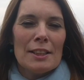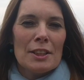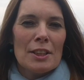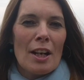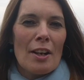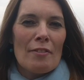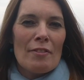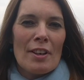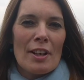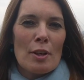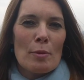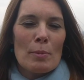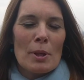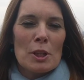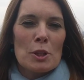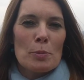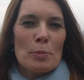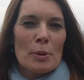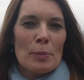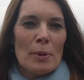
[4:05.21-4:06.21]
is not very
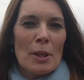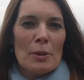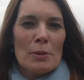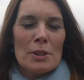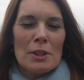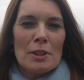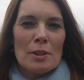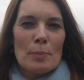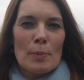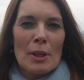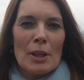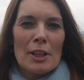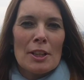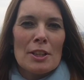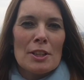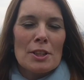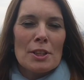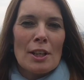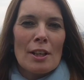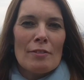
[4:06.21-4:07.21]
much promoted by
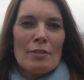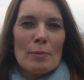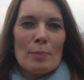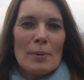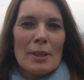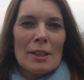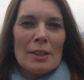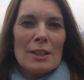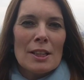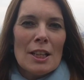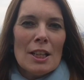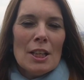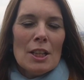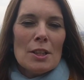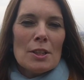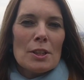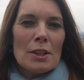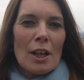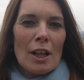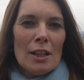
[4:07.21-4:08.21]
this government.
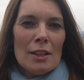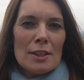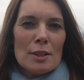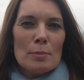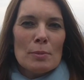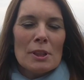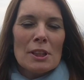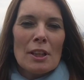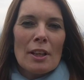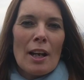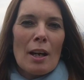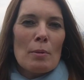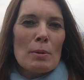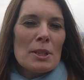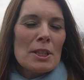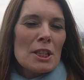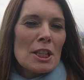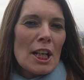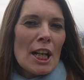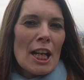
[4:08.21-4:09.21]
So ultimately I
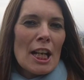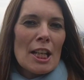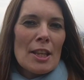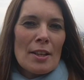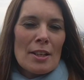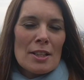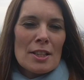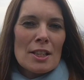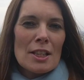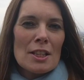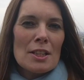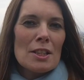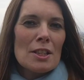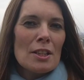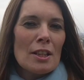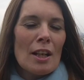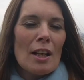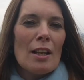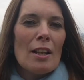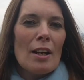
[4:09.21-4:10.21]
would say this is
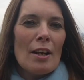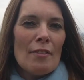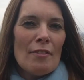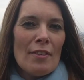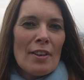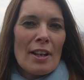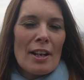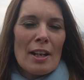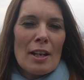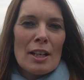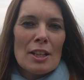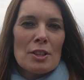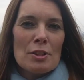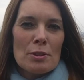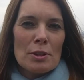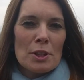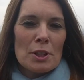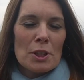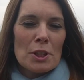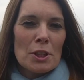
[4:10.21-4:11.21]
still a very
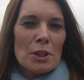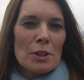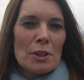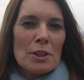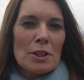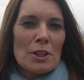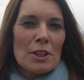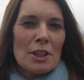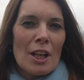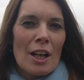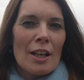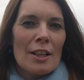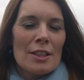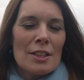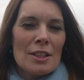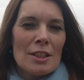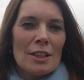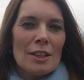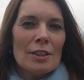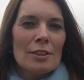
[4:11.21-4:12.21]
traditional
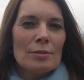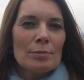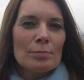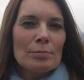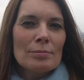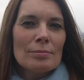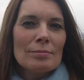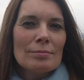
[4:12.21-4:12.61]
society.